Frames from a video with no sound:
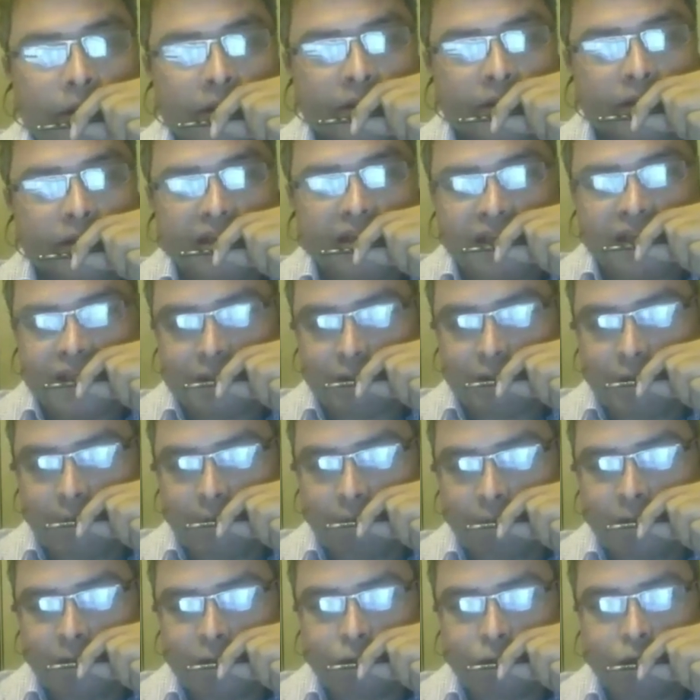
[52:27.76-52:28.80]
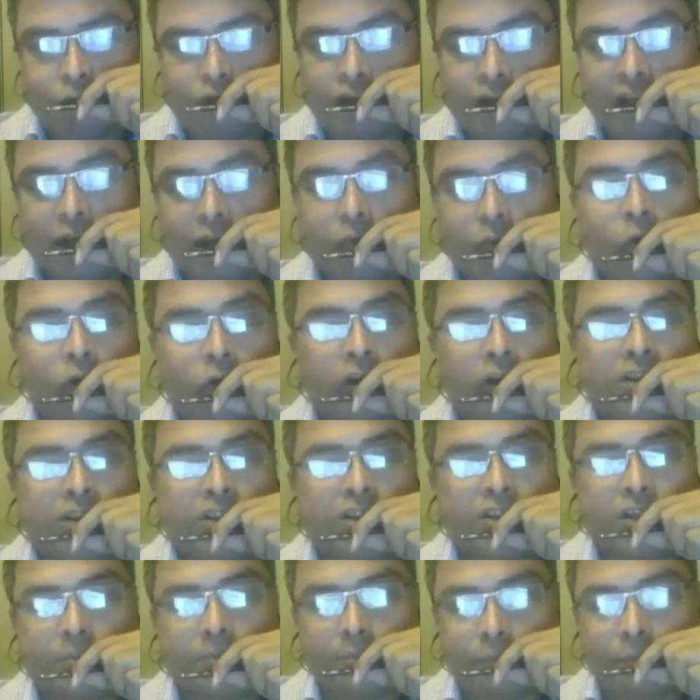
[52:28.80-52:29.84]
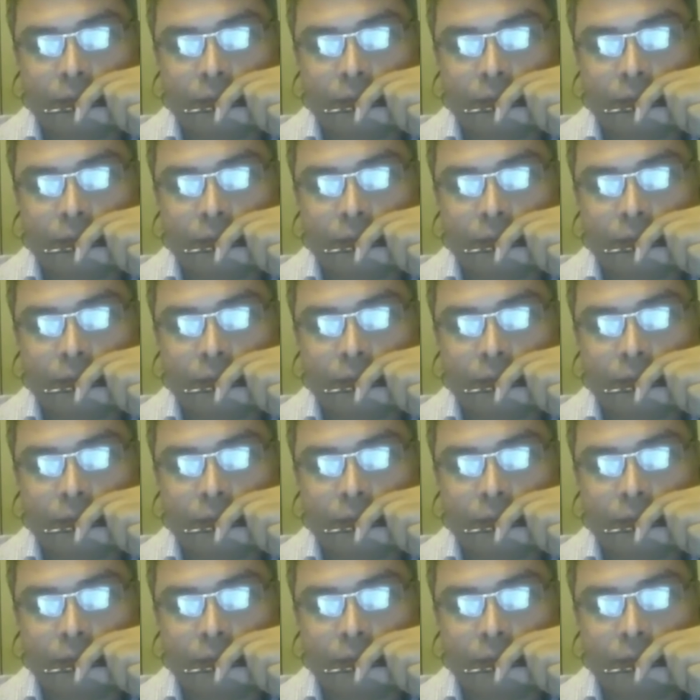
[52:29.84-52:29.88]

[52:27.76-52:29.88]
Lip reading: each member to take ownership